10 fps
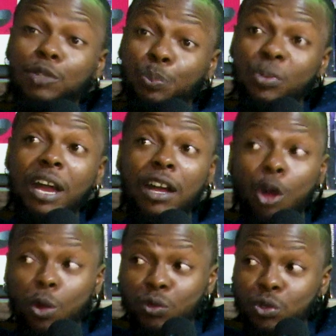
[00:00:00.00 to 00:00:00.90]
to put that
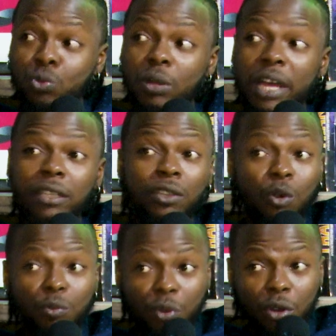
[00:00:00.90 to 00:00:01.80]
call through, like,
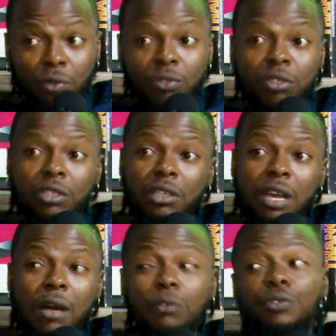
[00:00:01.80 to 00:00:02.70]
yo, bro. Yeah.
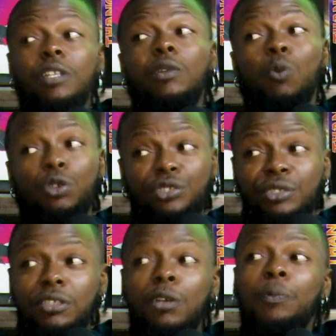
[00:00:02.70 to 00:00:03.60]
I would really want
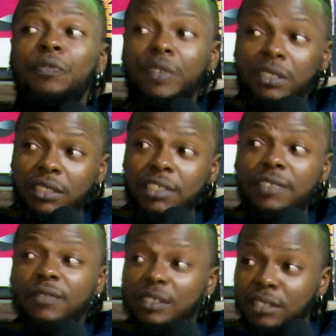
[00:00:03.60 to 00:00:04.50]
you to come fix
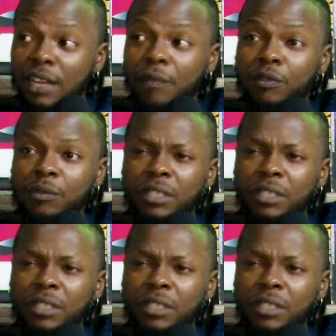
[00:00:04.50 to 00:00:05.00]
this, fix that for me.